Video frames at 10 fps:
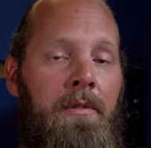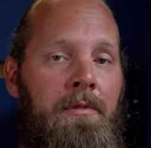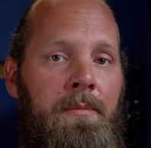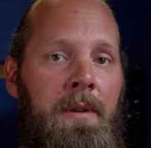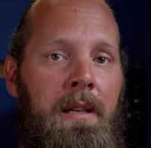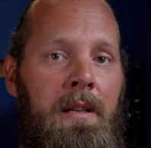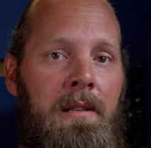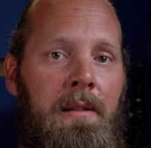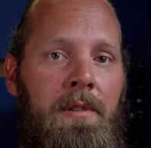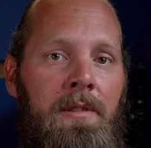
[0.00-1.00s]
USB
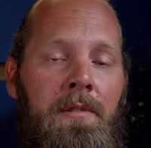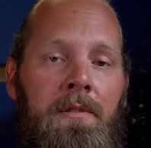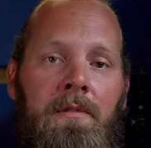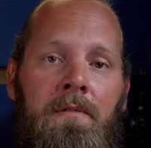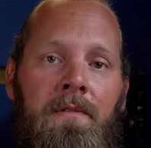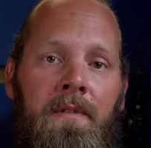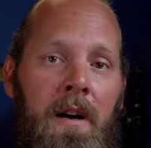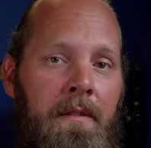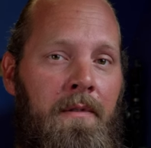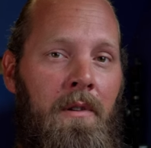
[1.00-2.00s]
is limited to
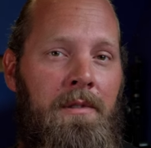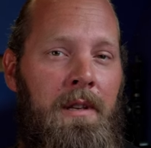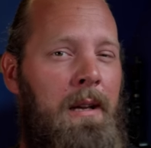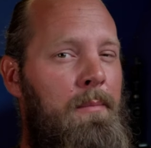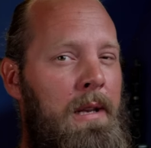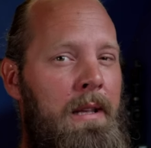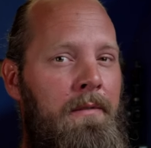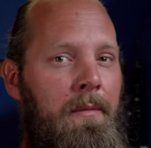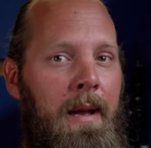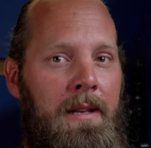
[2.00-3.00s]
5 volts and I
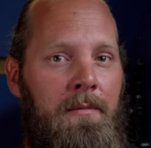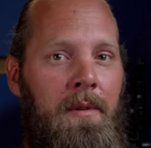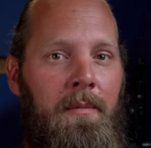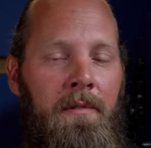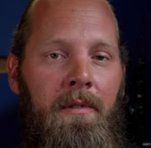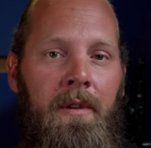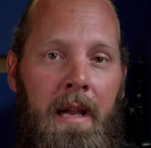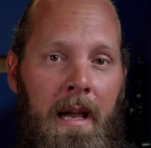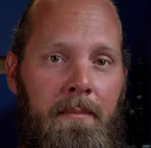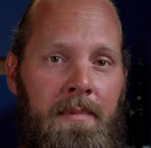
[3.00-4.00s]
believe a maximum of
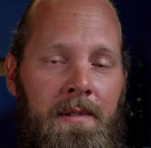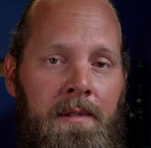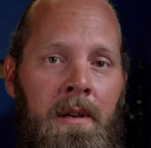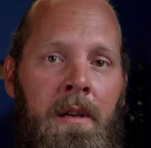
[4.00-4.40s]
3 amps.